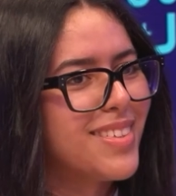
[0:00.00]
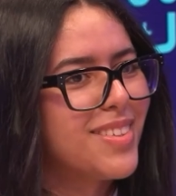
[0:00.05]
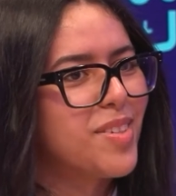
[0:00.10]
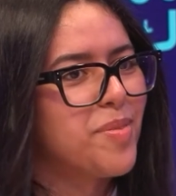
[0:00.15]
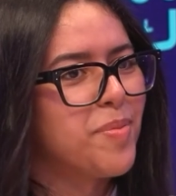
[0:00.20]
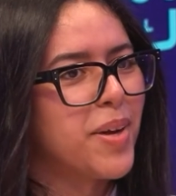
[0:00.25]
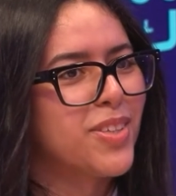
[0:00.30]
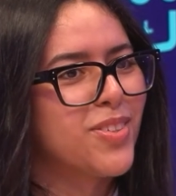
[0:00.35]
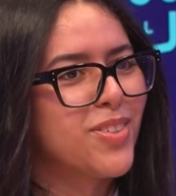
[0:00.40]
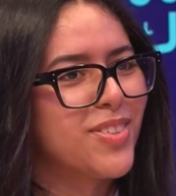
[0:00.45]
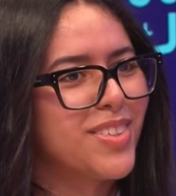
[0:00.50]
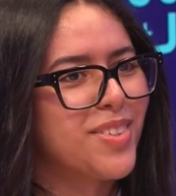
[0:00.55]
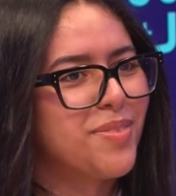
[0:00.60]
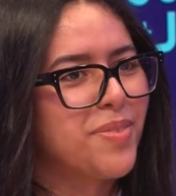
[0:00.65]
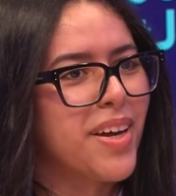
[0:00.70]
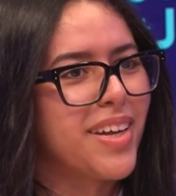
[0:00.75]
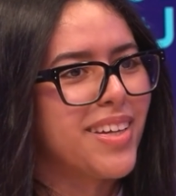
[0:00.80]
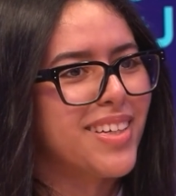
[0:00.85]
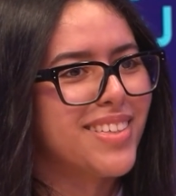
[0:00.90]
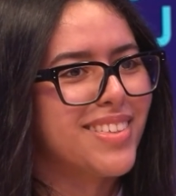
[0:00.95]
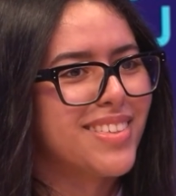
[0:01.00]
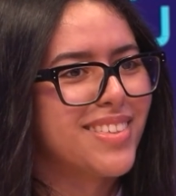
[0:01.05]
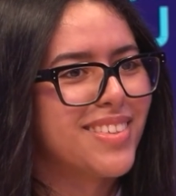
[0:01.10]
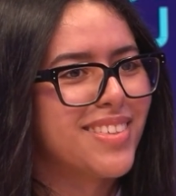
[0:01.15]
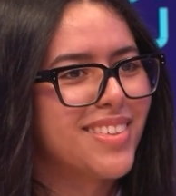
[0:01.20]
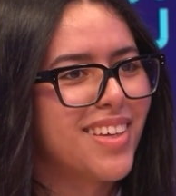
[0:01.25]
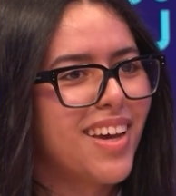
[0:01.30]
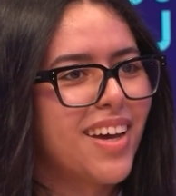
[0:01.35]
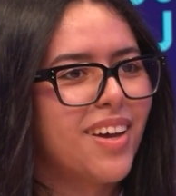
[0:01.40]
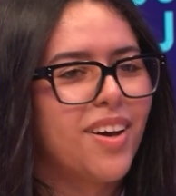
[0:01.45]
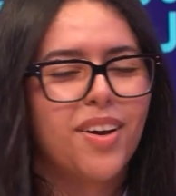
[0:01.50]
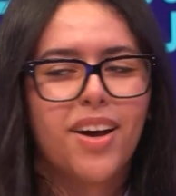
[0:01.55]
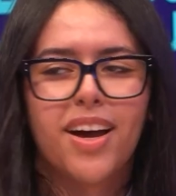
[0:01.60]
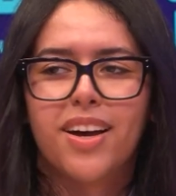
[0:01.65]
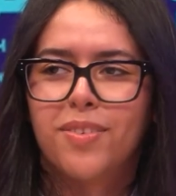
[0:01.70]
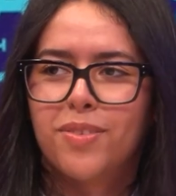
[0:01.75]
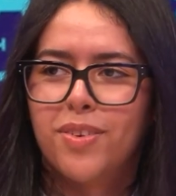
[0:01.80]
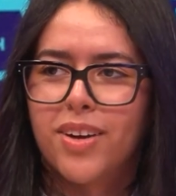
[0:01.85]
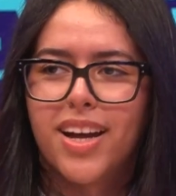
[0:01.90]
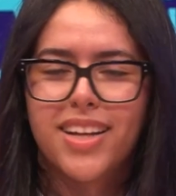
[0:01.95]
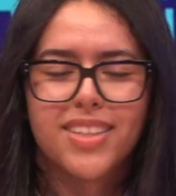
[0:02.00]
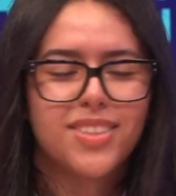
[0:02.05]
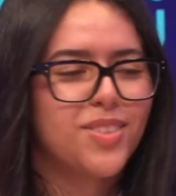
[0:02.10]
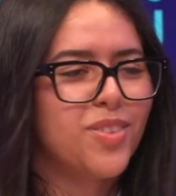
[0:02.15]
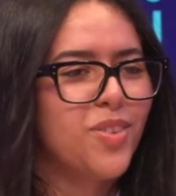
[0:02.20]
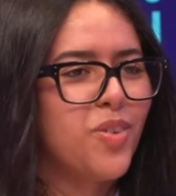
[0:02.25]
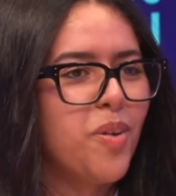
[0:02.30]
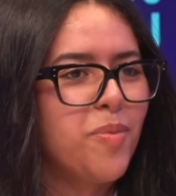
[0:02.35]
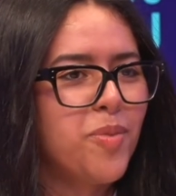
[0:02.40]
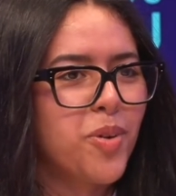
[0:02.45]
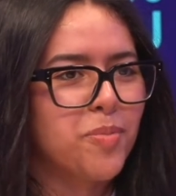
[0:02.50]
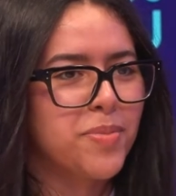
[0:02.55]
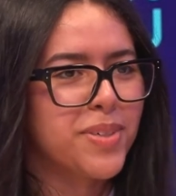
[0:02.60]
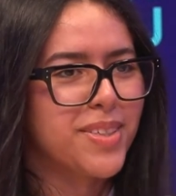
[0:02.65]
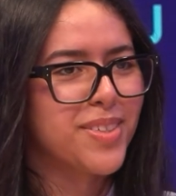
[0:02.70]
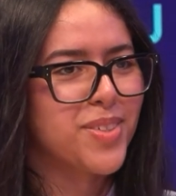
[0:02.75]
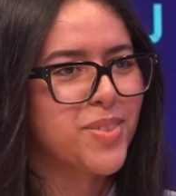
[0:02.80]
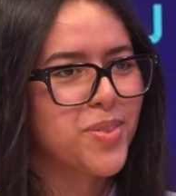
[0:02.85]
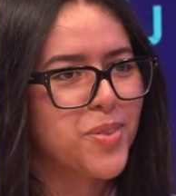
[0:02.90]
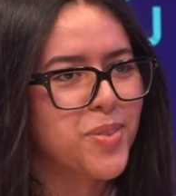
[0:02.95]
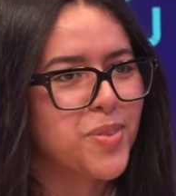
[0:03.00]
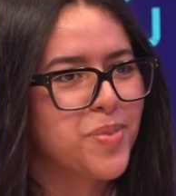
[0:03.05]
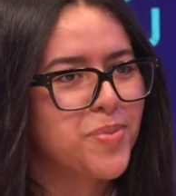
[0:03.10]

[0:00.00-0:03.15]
the Masters in Finance at Lyon Business School.